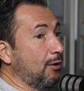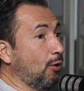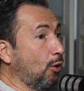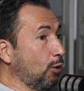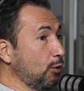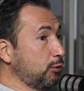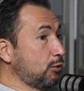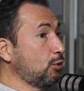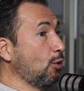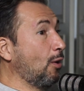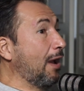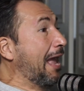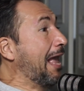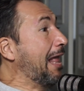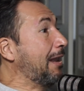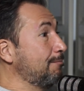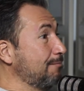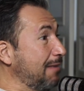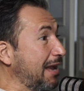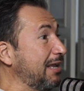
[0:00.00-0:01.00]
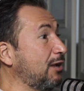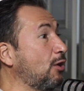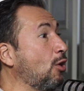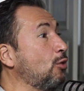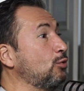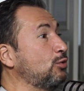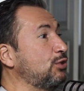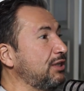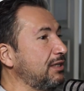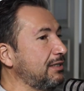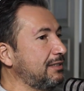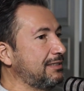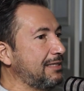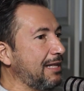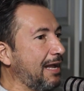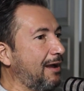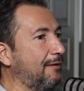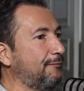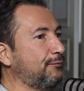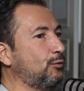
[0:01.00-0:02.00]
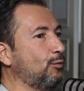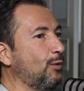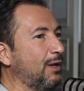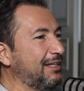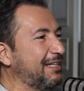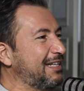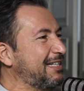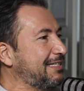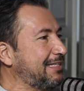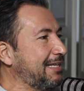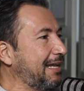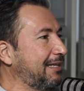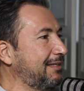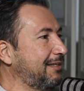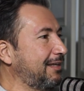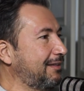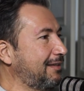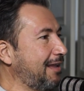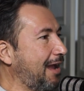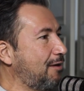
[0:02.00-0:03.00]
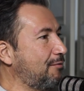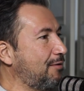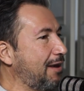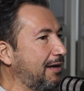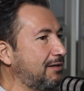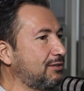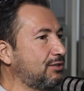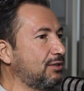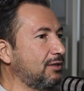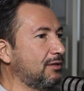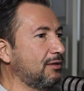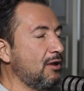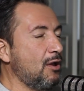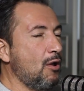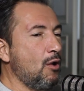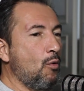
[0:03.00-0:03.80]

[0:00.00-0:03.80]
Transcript: also help my coaching staff to understand the direction.